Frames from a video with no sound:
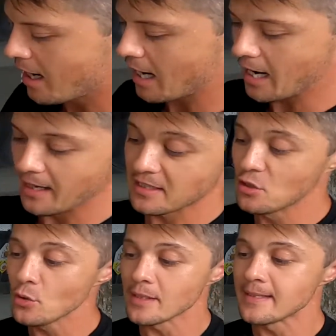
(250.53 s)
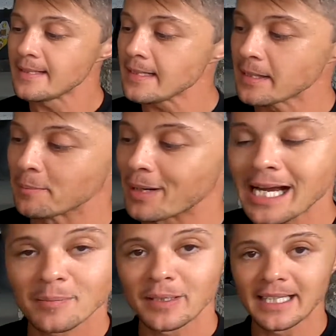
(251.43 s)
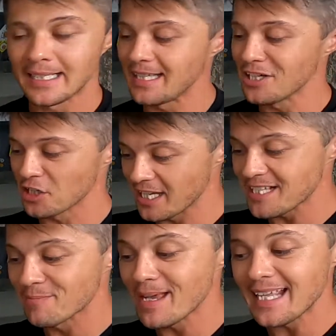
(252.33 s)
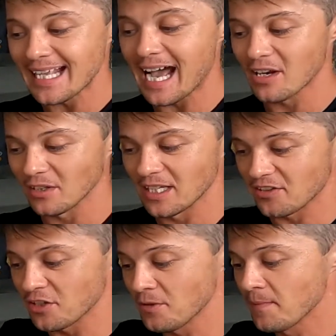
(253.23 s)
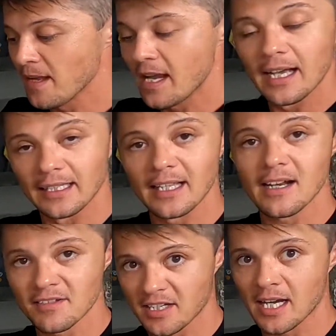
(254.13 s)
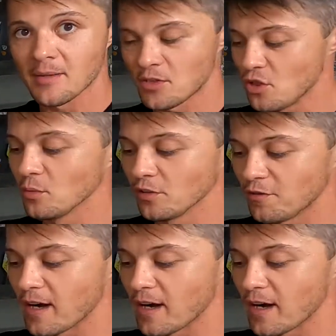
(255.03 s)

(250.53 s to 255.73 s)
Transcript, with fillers: Uh, as you can see, the back plate here is made out of leather. A lot of times you will